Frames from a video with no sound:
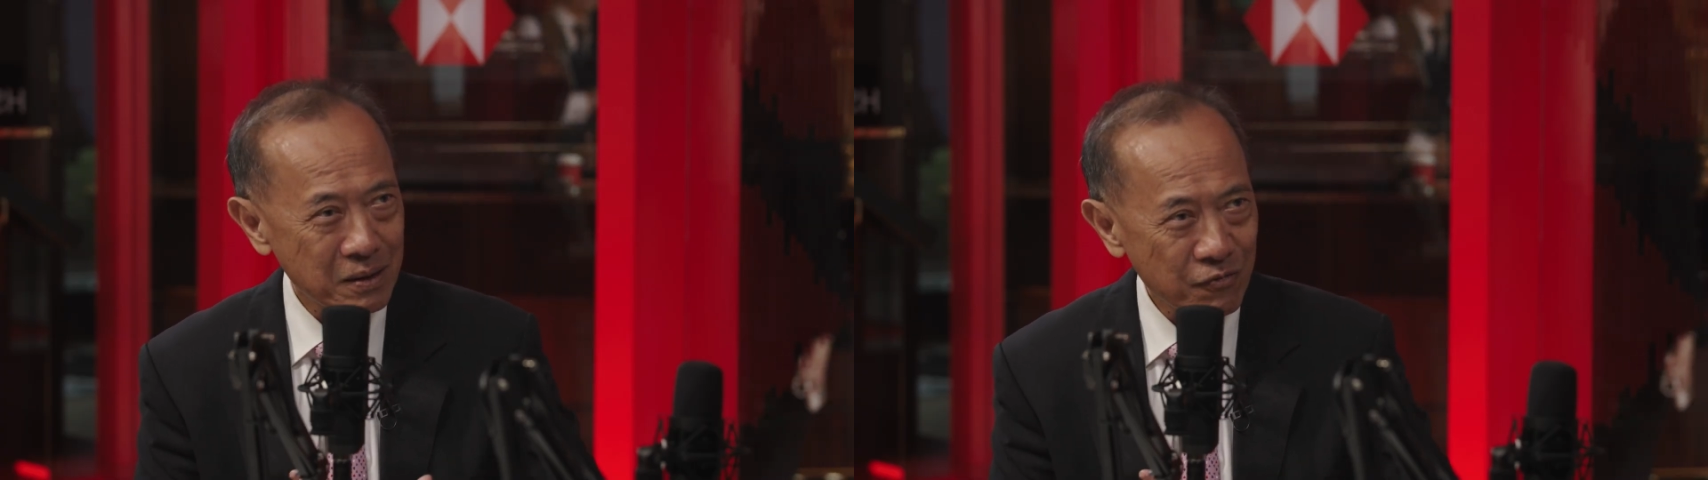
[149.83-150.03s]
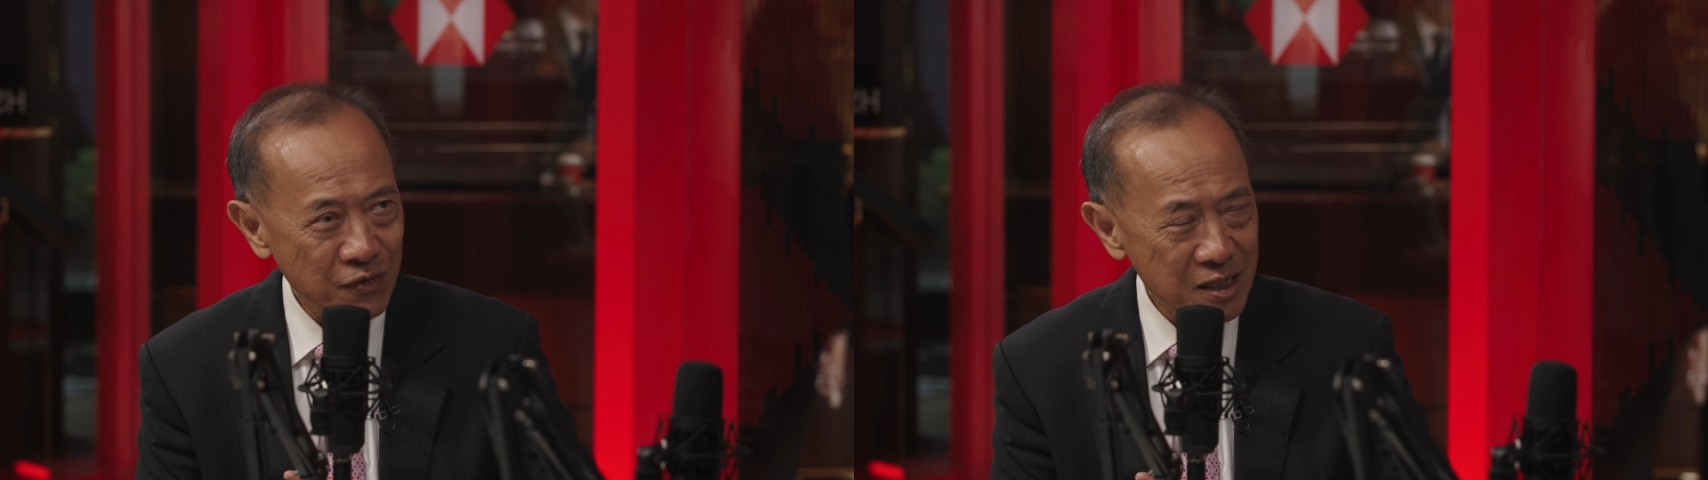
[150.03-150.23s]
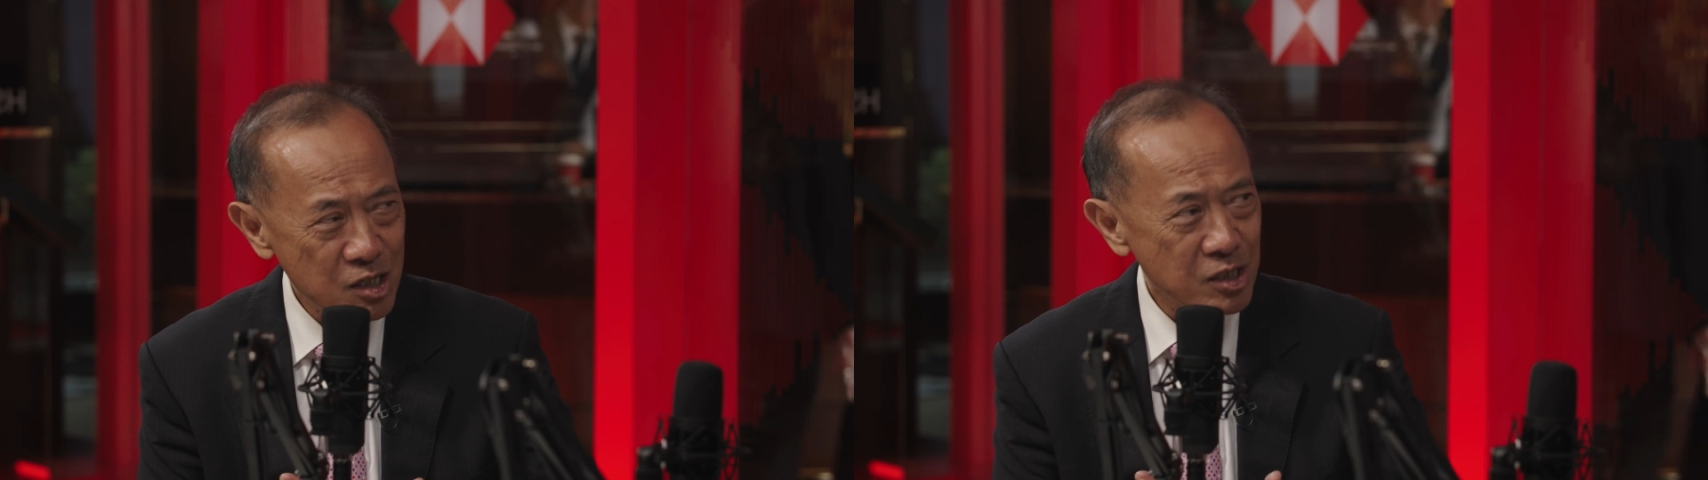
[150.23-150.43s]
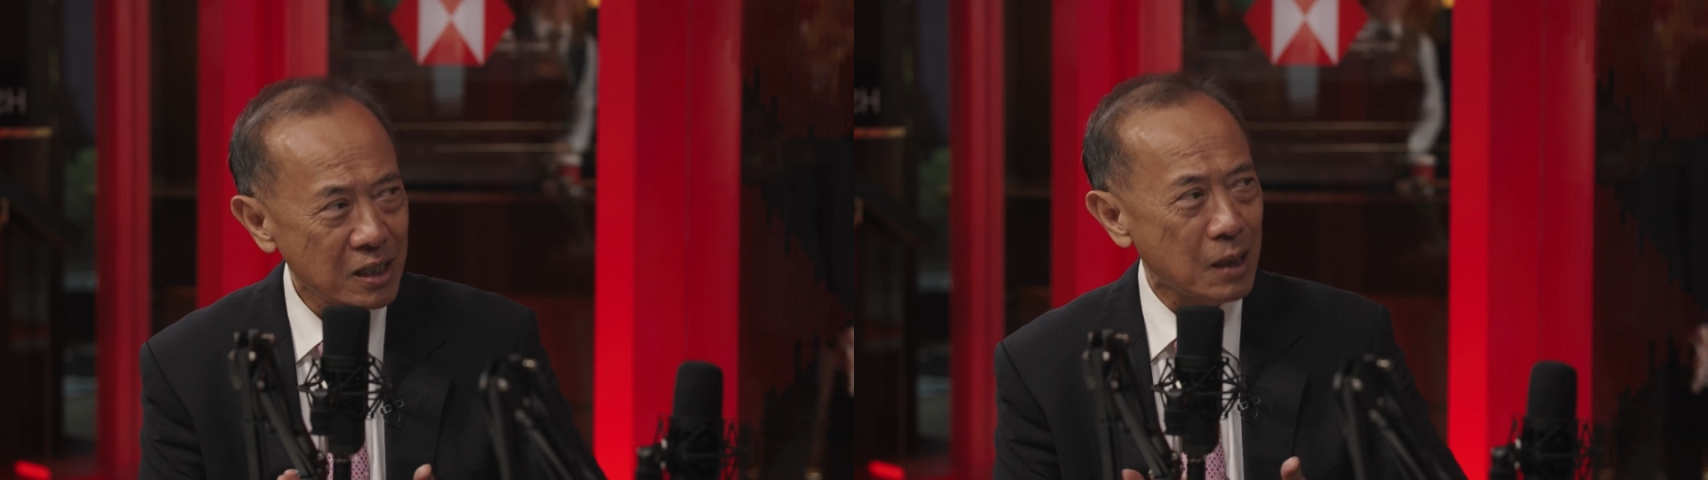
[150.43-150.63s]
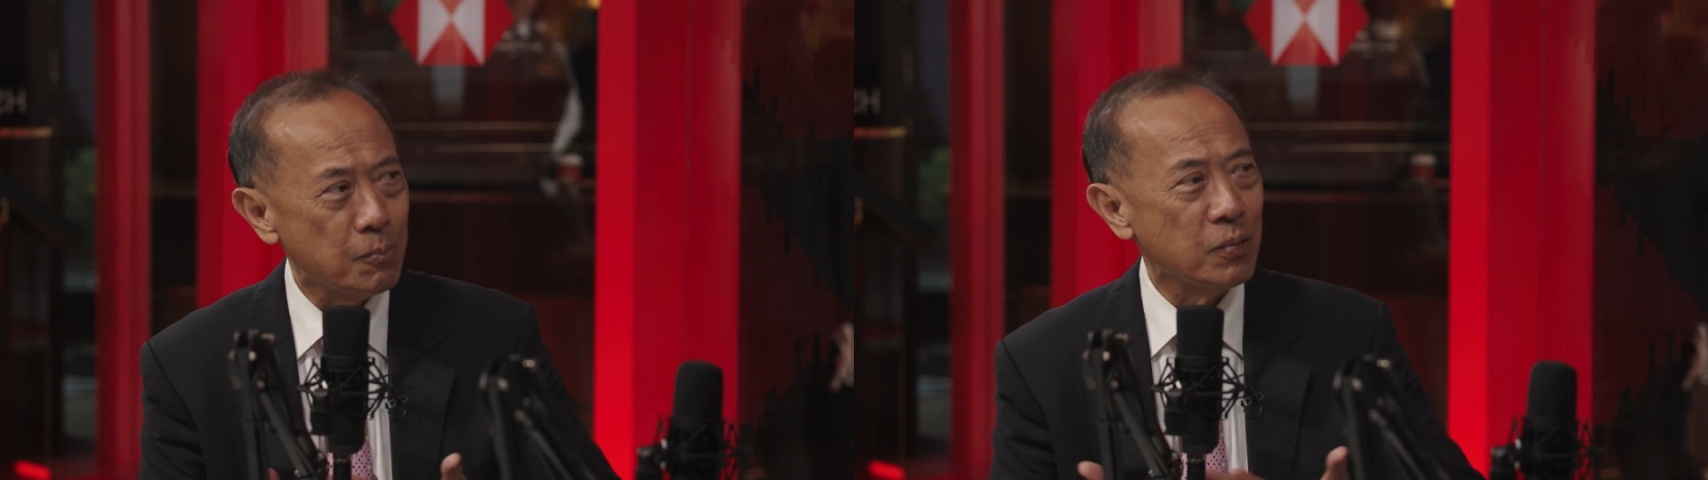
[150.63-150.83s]

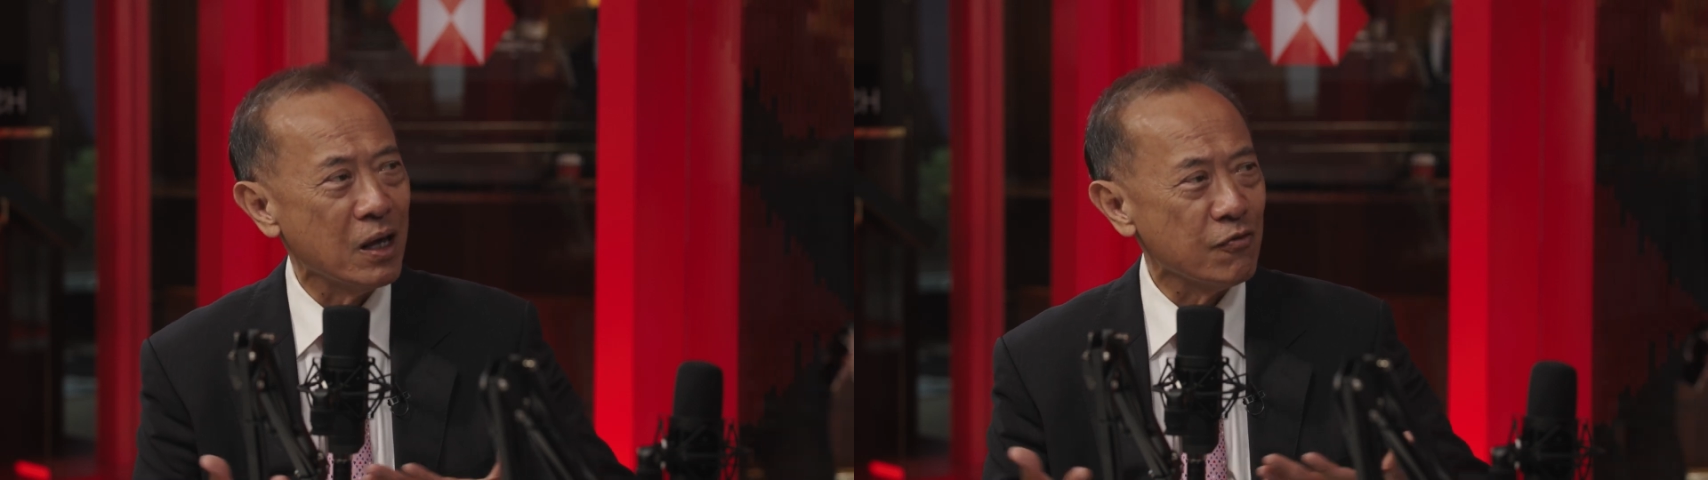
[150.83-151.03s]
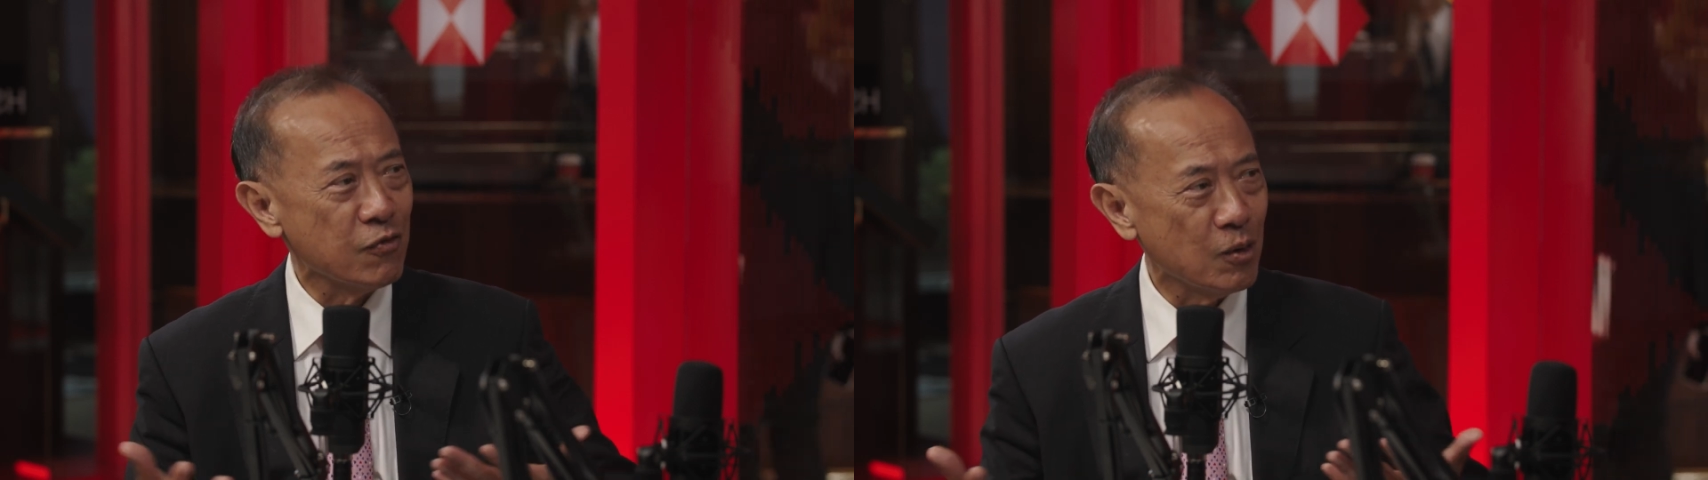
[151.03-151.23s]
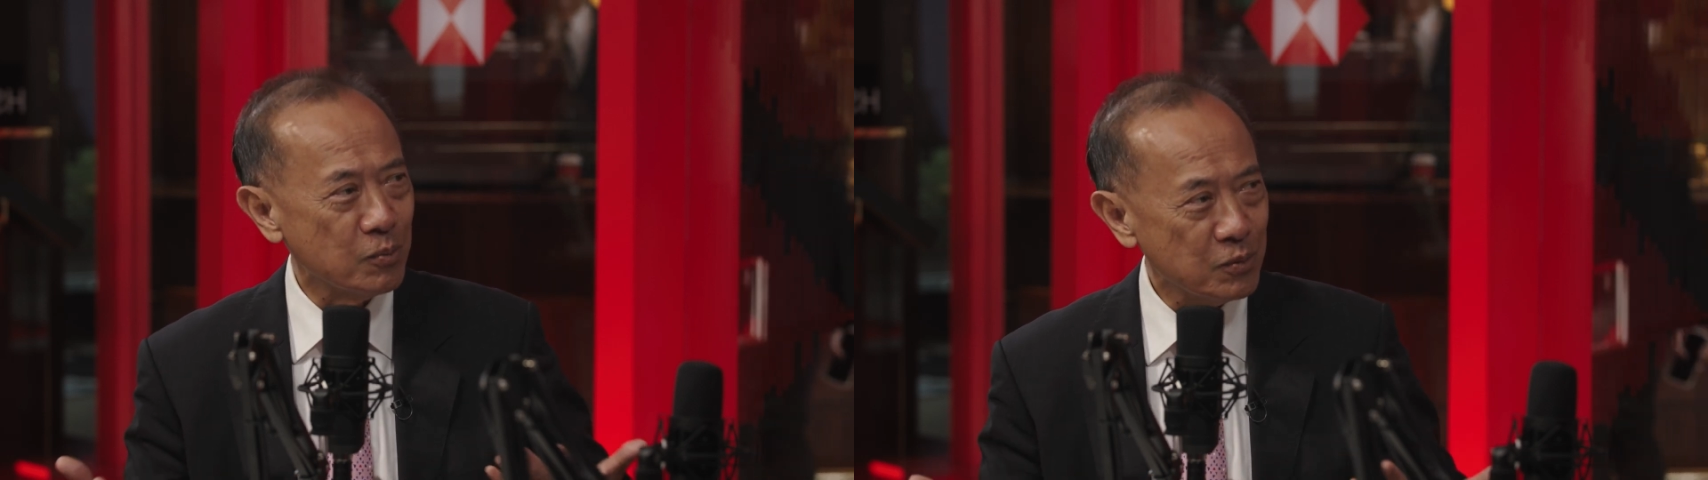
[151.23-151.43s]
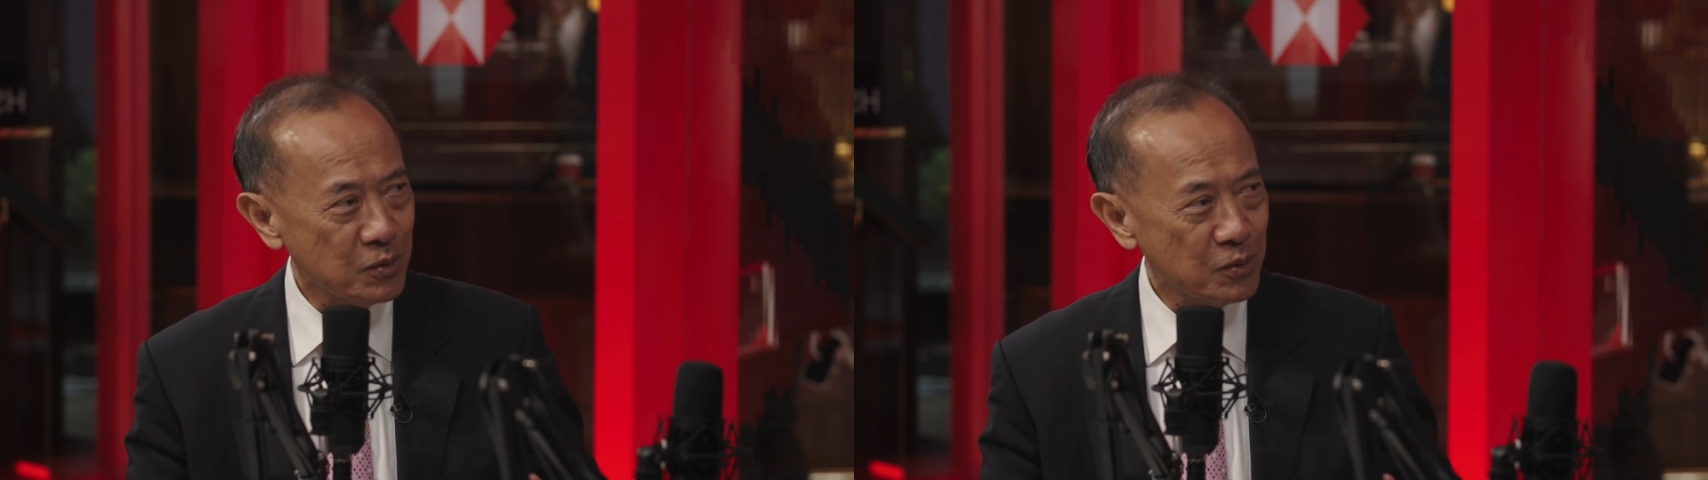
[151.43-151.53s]
furnishing a platform